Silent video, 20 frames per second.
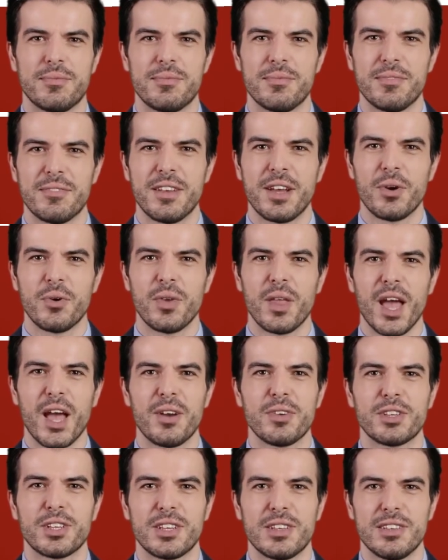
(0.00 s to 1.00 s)
Federal
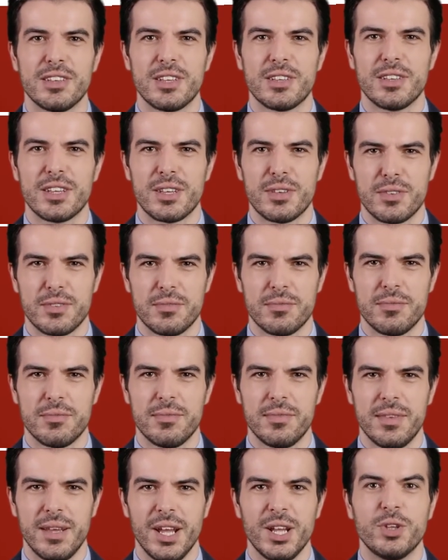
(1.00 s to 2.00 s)
housing assistance.
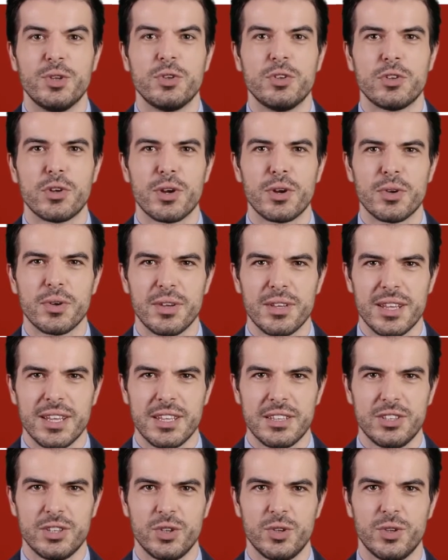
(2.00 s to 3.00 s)
Interest earned on an
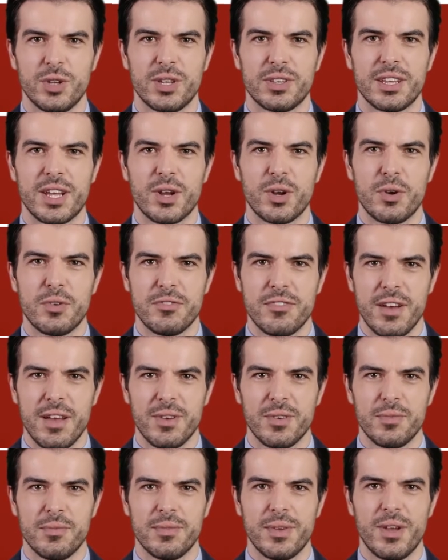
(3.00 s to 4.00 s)
excluded burial
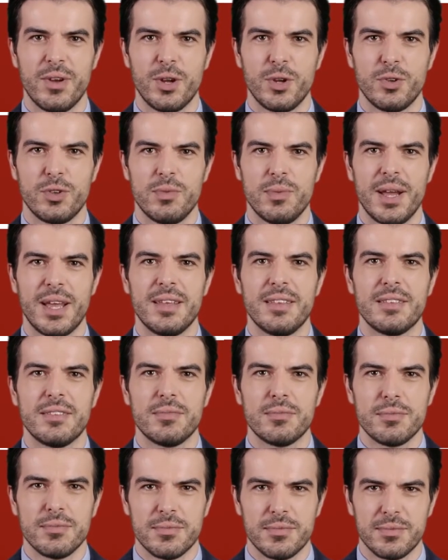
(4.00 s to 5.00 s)
fund, burial space.
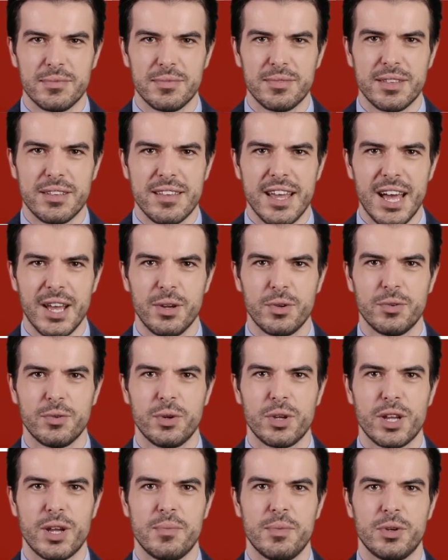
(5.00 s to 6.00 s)
The value of
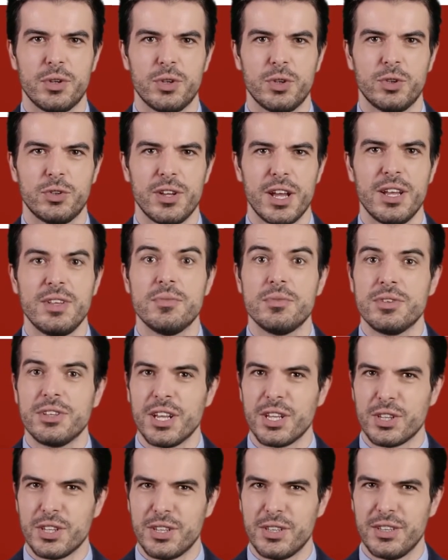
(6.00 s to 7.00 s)
a commercial
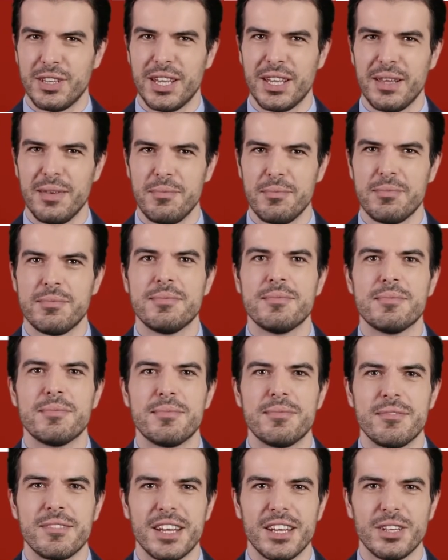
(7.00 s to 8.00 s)
transportation ticket.
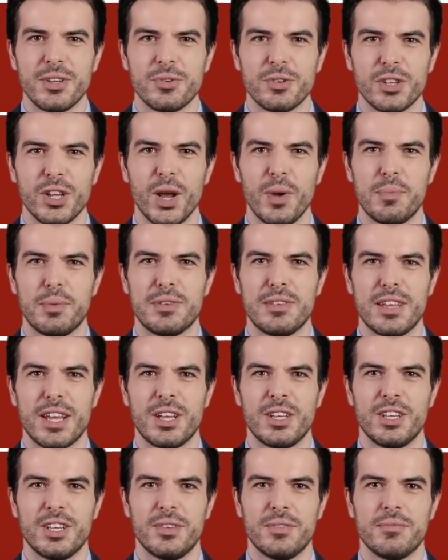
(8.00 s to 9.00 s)
Victims'
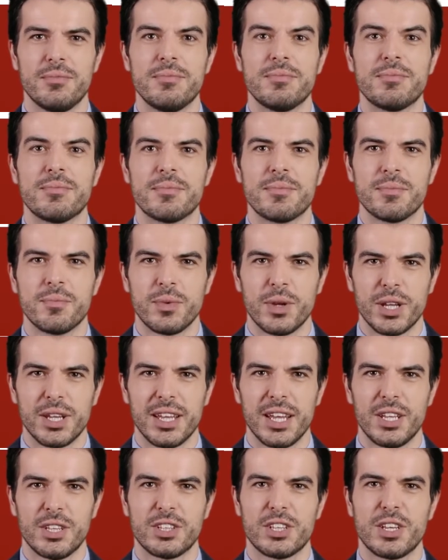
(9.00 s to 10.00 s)
compensation.
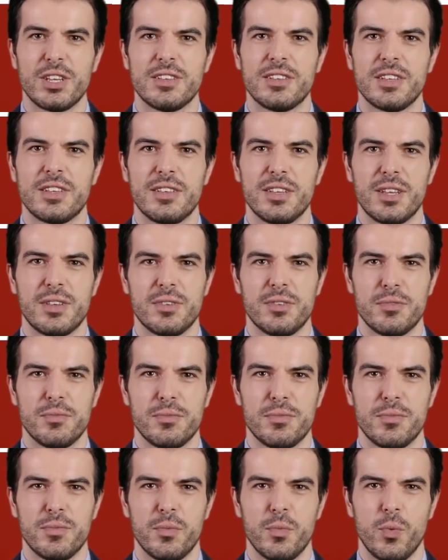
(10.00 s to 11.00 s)
Relocation assistance.
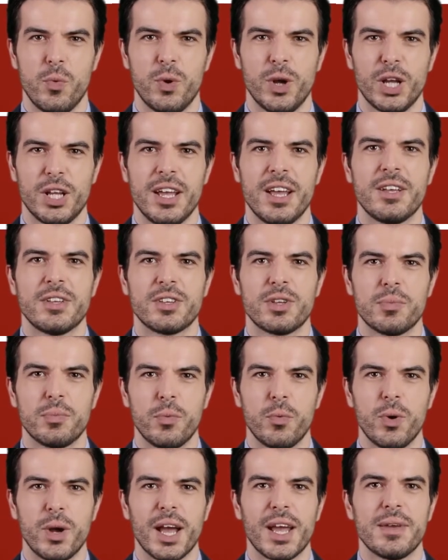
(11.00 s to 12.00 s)
Or in-kind
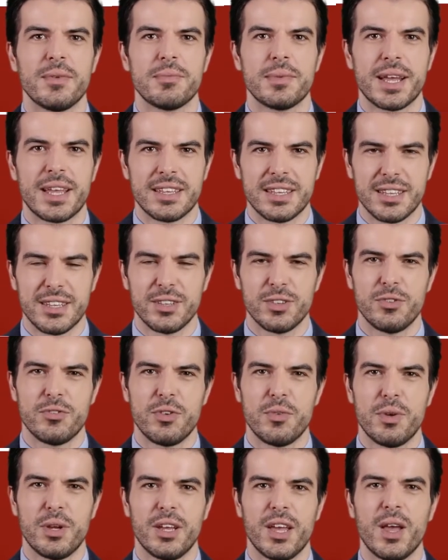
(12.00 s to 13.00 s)
support and maintenance
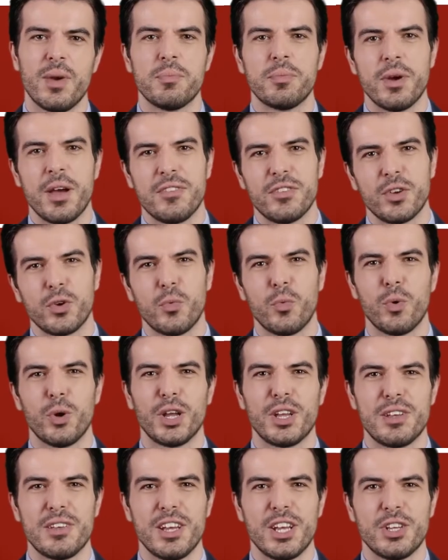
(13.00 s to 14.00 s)
from a nonprofit
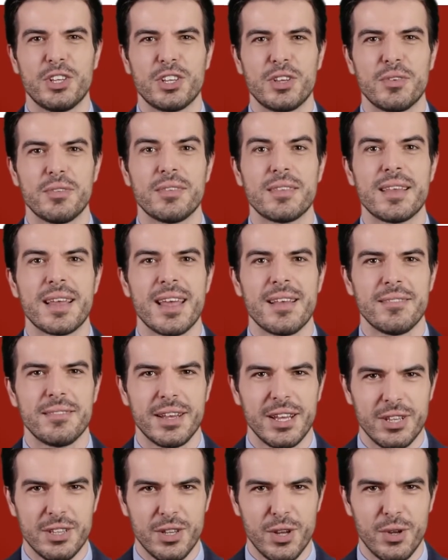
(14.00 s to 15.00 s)
organization, if
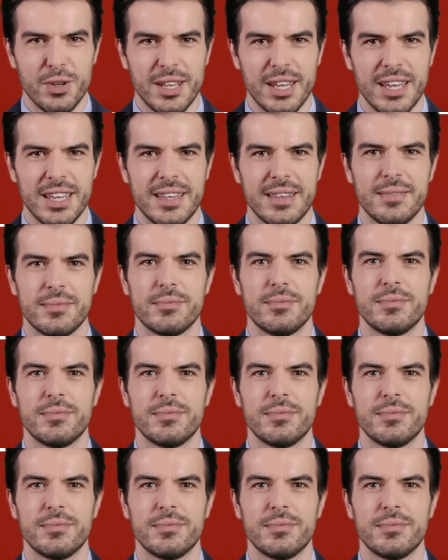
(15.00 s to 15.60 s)
based on need.